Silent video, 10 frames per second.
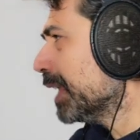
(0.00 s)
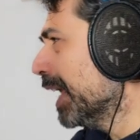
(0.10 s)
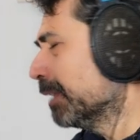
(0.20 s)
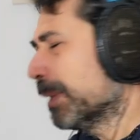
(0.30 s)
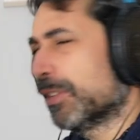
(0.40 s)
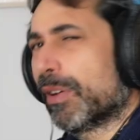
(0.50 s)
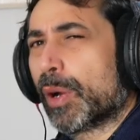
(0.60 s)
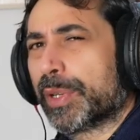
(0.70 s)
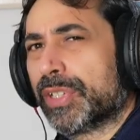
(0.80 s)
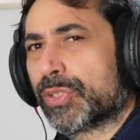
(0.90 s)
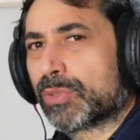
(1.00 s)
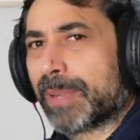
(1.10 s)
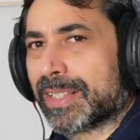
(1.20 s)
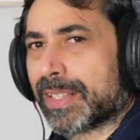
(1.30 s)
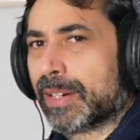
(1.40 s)
And many of our
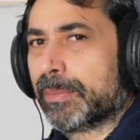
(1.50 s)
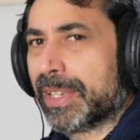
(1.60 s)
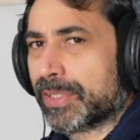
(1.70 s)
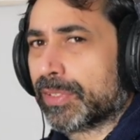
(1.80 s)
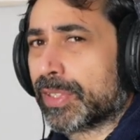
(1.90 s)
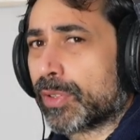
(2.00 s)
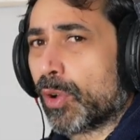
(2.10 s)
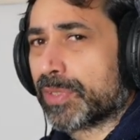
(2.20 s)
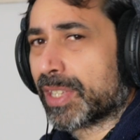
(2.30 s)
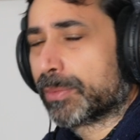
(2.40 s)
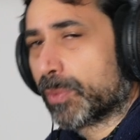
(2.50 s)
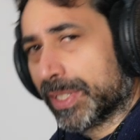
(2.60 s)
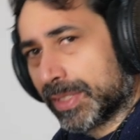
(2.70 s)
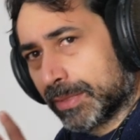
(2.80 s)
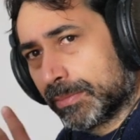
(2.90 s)
instruments are based on this concept,
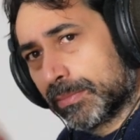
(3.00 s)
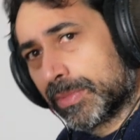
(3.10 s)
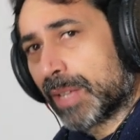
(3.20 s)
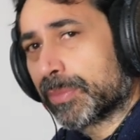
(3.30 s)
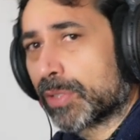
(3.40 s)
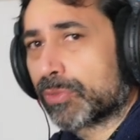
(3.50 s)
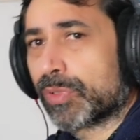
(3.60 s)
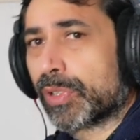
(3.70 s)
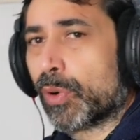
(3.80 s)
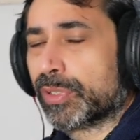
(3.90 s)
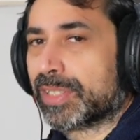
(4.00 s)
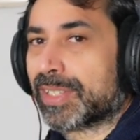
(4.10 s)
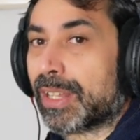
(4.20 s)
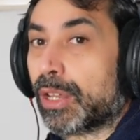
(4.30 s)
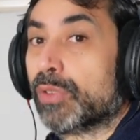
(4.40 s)
with some source recordings
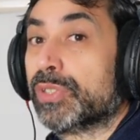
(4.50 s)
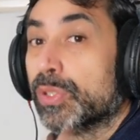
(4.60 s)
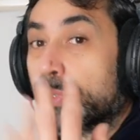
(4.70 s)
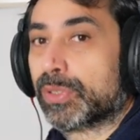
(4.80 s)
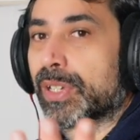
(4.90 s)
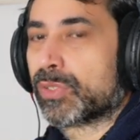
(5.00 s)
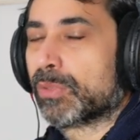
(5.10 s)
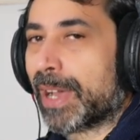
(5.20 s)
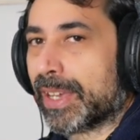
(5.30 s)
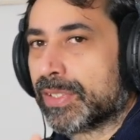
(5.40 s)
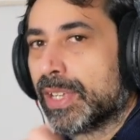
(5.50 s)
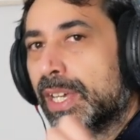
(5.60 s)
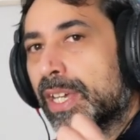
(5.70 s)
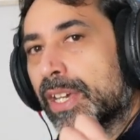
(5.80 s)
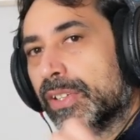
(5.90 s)
that allow you to customize
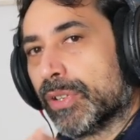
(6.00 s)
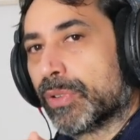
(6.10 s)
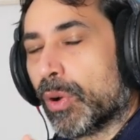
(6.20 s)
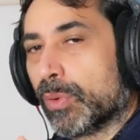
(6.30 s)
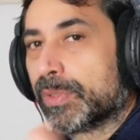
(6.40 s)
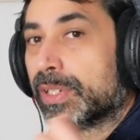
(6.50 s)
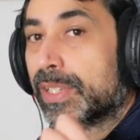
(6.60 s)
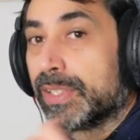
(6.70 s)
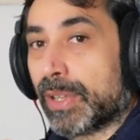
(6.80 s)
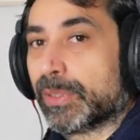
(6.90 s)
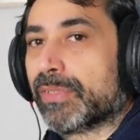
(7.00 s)
your own sound